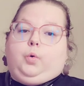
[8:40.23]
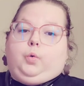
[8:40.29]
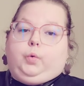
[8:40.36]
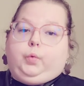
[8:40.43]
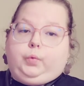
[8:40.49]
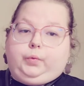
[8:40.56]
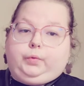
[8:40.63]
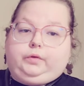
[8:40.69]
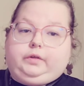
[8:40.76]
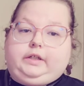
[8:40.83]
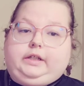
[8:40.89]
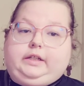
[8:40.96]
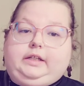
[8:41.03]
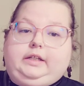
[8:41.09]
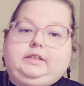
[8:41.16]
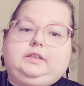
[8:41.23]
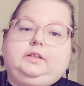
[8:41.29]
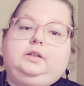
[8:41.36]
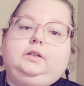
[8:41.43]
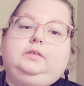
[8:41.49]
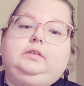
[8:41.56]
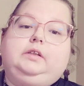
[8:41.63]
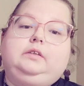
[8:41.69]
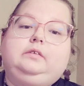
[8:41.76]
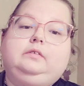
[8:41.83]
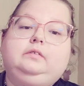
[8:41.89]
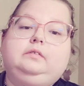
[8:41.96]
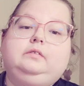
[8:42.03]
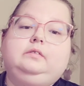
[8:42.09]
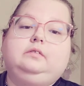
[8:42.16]
Okay, that's a hard one.
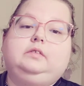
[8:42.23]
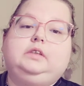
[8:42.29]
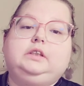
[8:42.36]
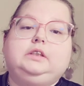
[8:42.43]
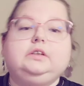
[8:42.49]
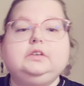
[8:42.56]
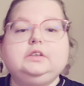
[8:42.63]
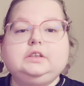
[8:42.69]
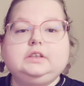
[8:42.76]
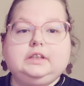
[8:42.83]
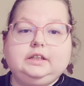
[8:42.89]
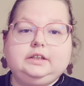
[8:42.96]
Well, of course,